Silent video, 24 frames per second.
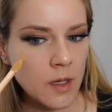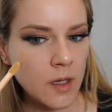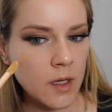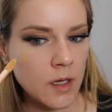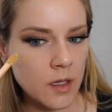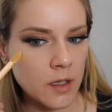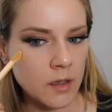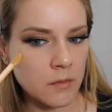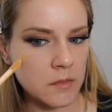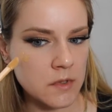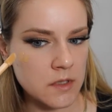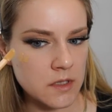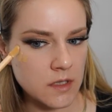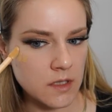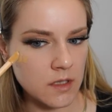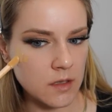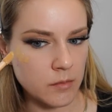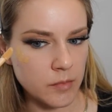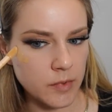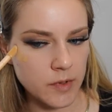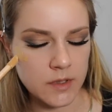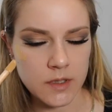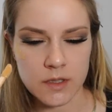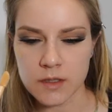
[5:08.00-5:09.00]
And I'm just gonna
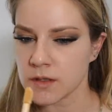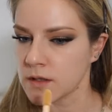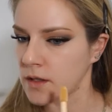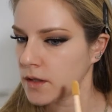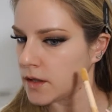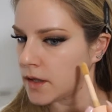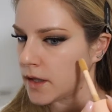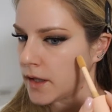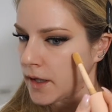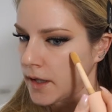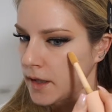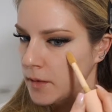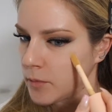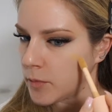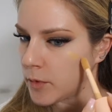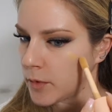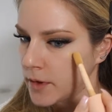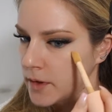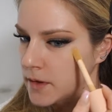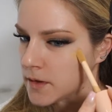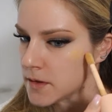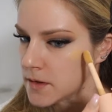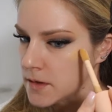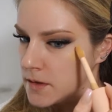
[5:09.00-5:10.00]
put this on the high
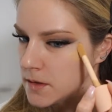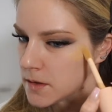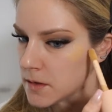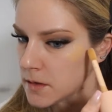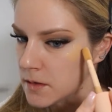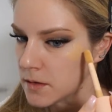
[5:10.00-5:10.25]
points.